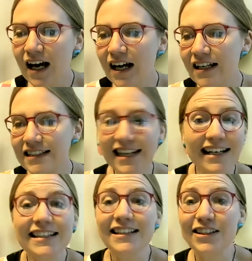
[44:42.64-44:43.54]
I
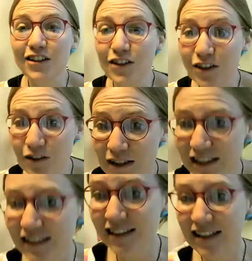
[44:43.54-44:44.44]
assign these to
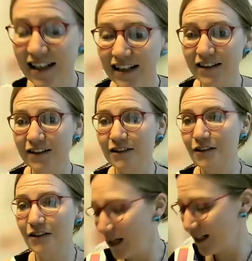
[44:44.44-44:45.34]
students, and they're
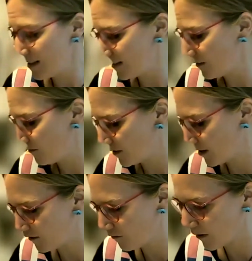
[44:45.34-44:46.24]
the basis of a
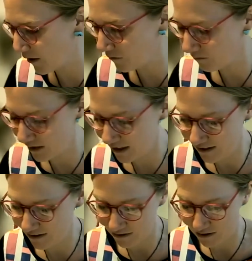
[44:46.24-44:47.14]
lot of my own
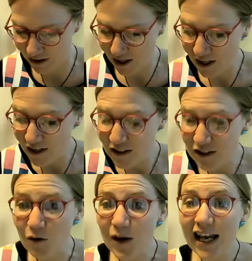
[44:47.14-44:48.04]
research.
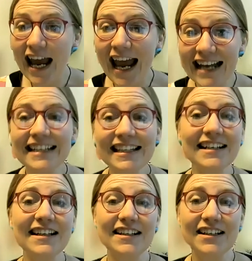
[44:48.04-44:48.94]
So
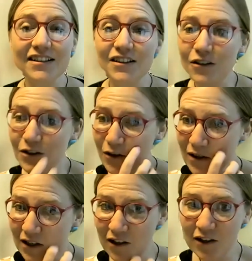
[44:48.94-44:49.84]
anything I can do to
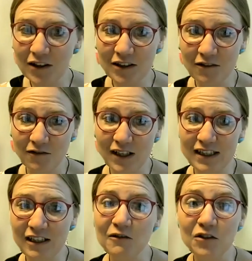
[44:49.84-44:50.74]
encourage
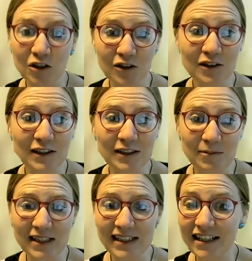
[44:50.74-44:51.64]
investigative
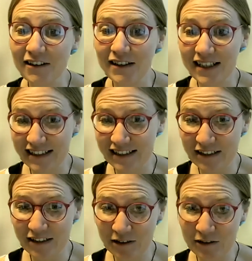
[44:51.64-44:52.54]
journalism in this area
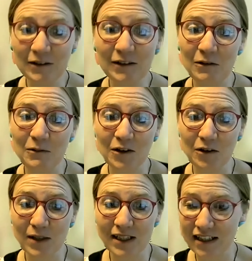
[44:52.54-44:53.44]
is certainly
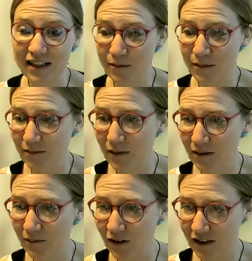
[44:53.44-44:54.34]
worth my time, and
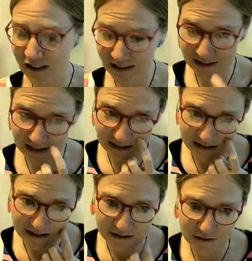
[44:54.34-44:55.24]
I'm very excited
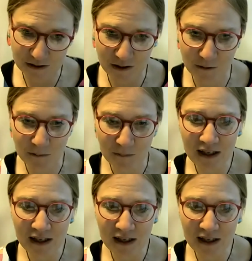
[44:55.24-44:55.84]
to do so.